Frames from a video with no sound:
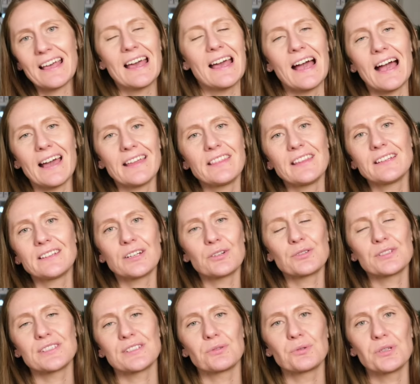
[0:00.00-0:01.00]
I think there
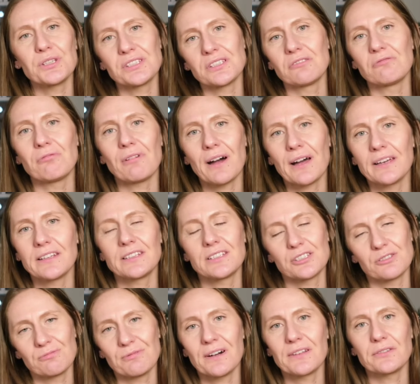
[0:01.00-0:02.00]
is a reason why it
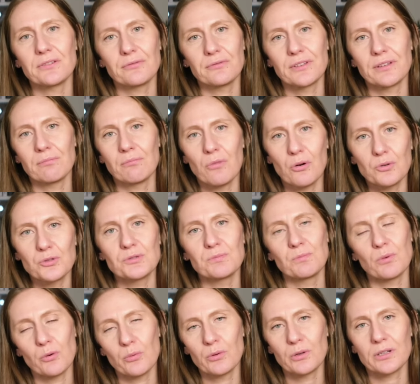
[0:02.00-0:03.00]
is one of the most
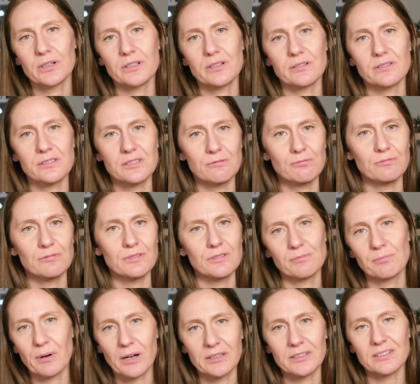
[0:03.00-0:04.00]
popular
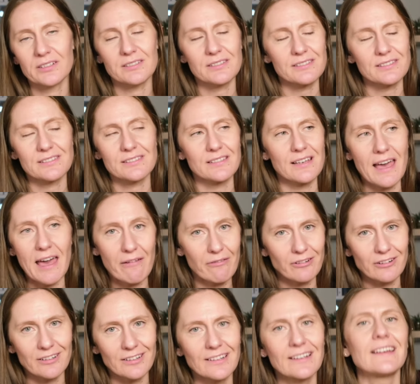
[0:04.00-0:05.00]
patterns
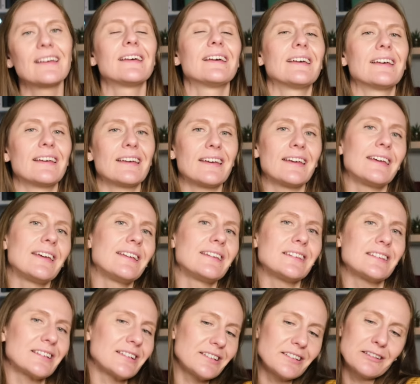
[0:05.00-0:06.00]
ever,
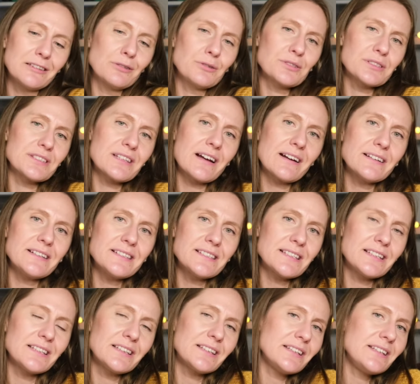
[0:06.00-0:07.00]
and it looks nice
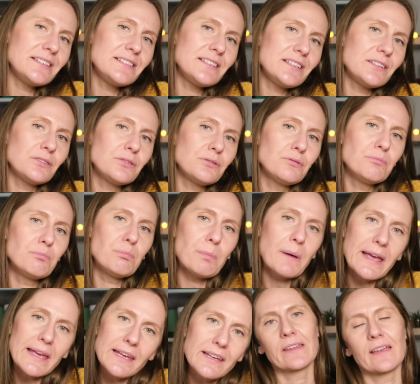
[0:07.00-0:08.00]
and easy to
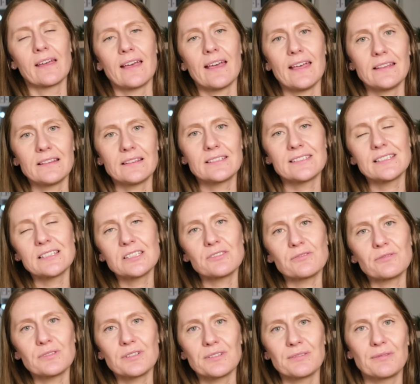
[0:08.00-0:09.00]
make. And since
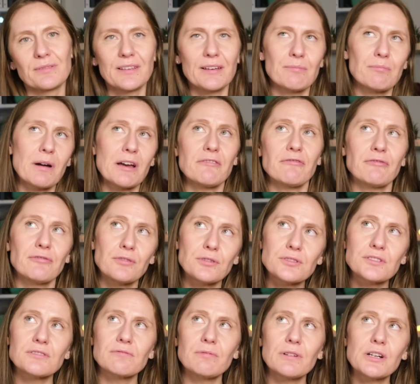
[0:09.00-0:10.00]
my
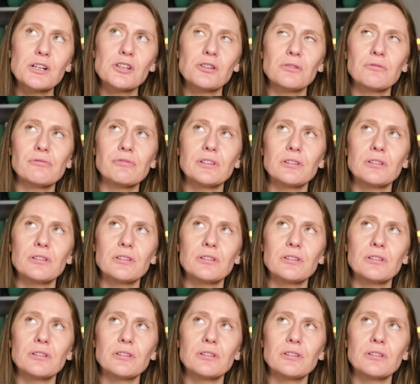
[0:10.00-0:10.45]
first version of it